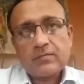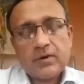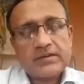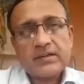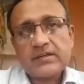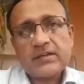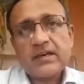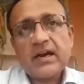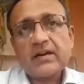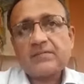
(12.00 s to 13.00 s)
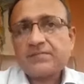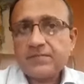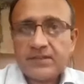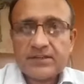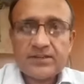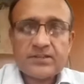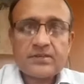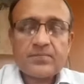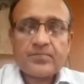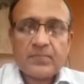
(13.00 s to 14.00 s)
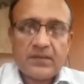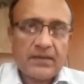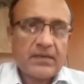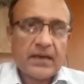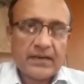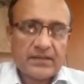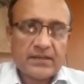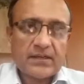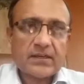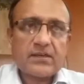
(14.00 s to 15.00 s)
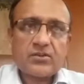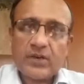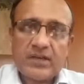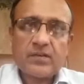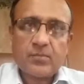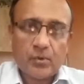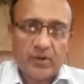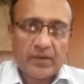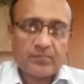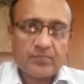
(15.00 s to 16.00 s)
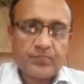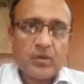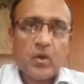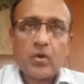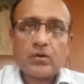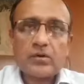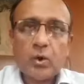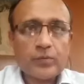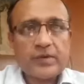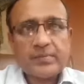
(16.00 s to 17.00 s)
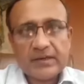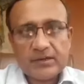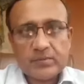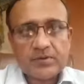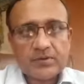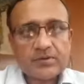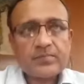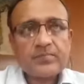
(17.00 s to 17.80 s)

for attending our first AIIMS training program on COVID management.